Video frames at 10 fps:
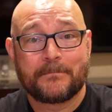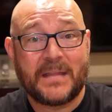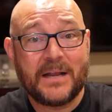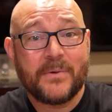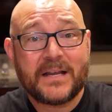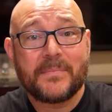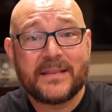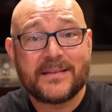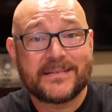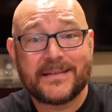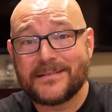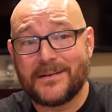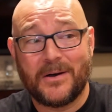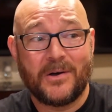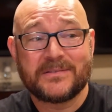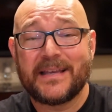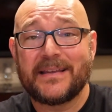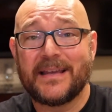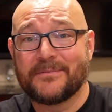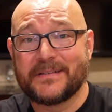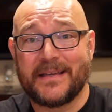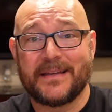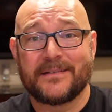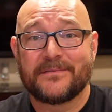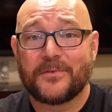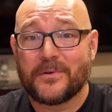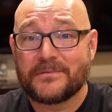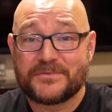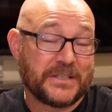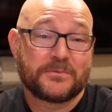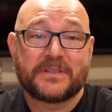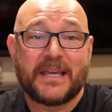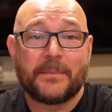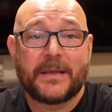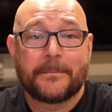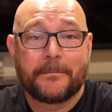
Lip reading: I'd recommend the Syn all day, every day for general gaming.